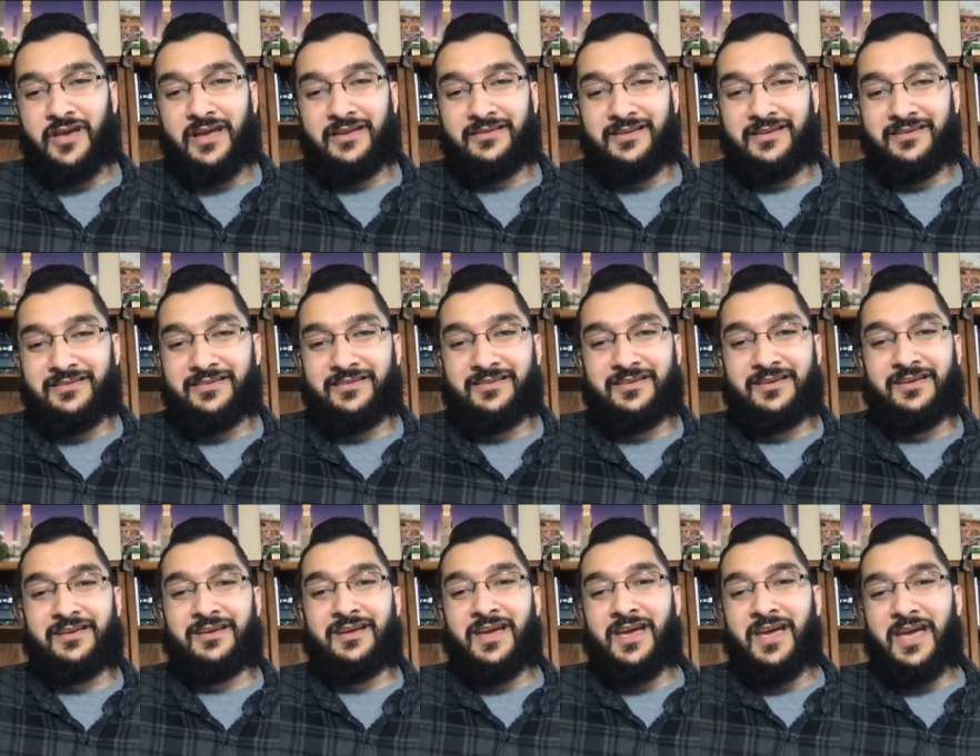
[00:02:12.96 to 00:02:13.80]

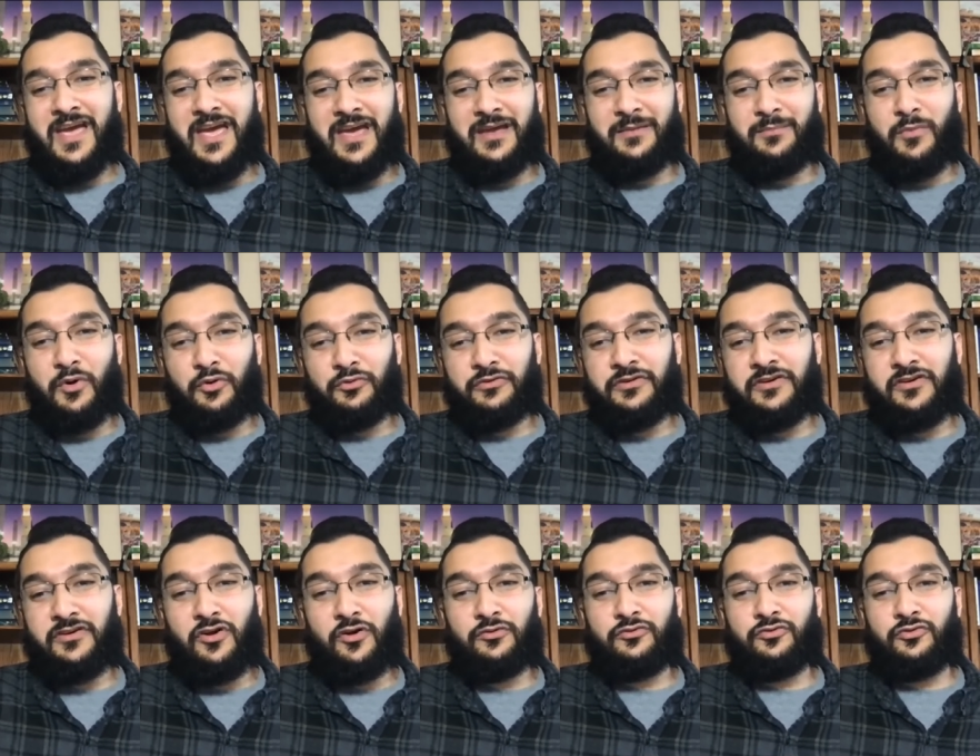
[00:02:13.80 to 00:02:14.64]
identity, and
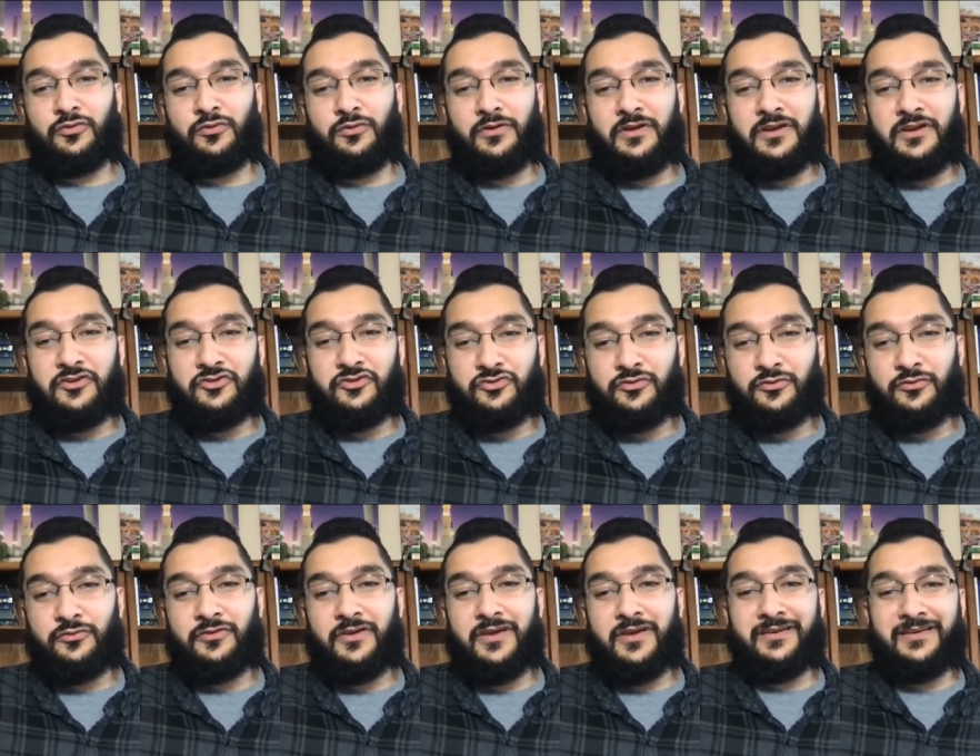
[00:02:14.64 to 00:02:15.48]
multicultural issues
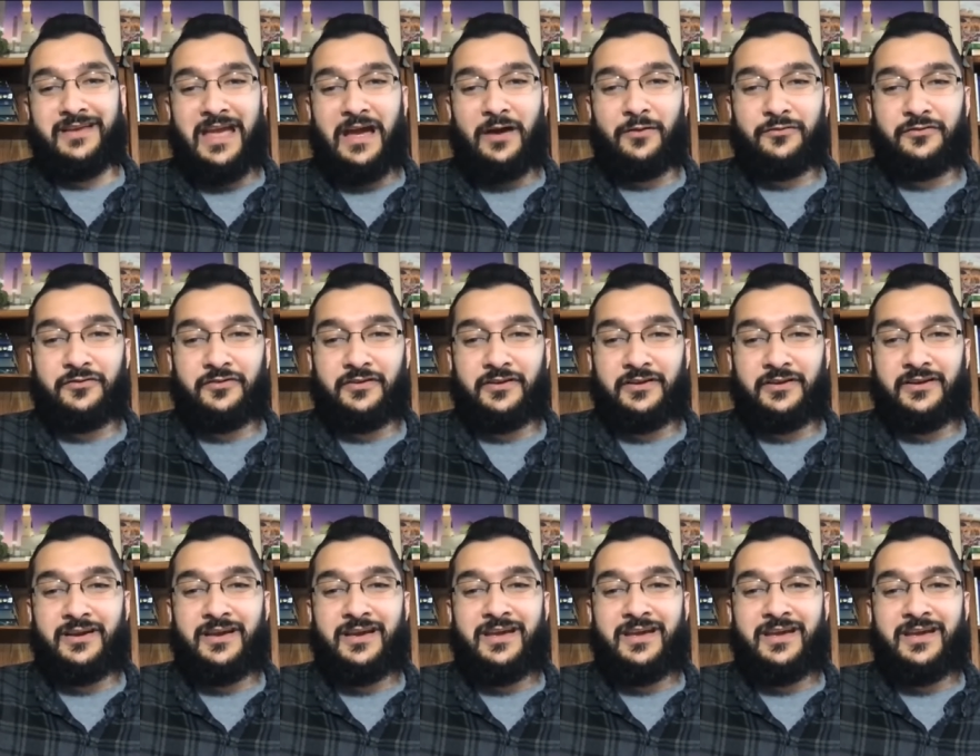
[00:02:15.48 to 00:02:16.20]
in counseling,